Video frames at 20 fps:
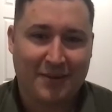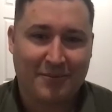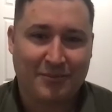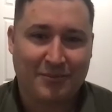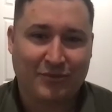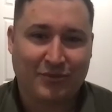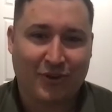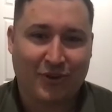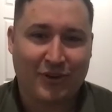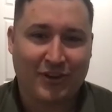
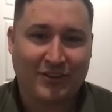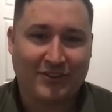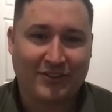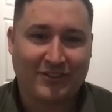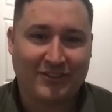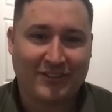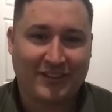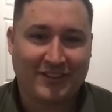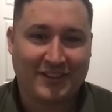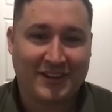So
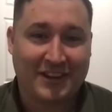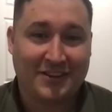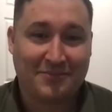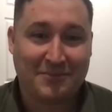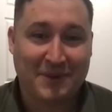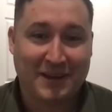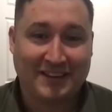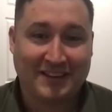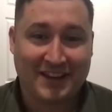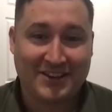there's an
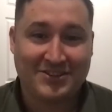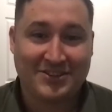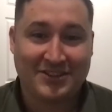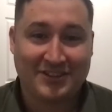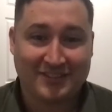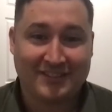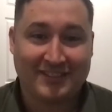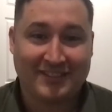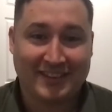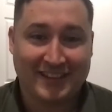
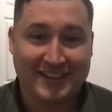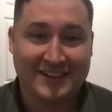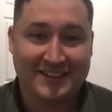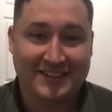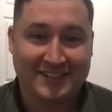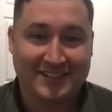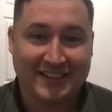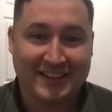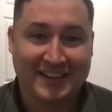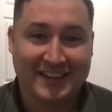expectation
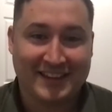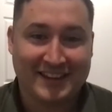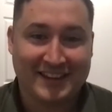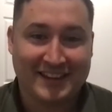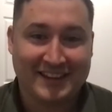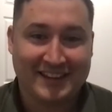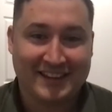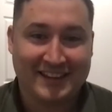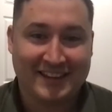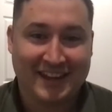leaders
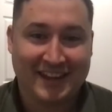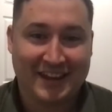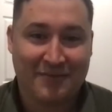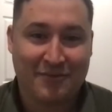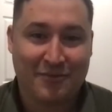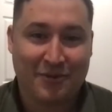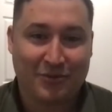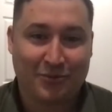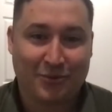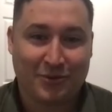lead, and
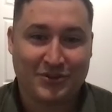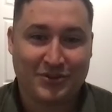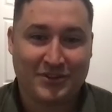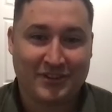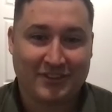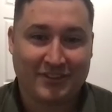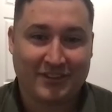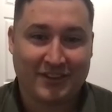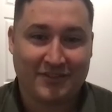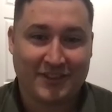everyone's watching to
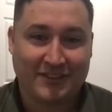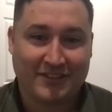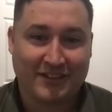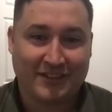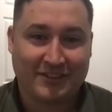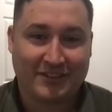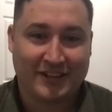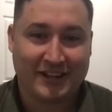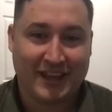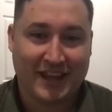see if that's
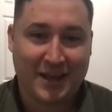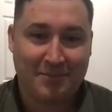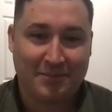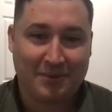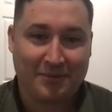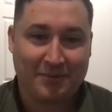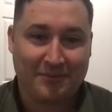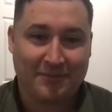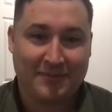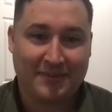actually going to
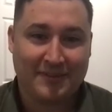happen.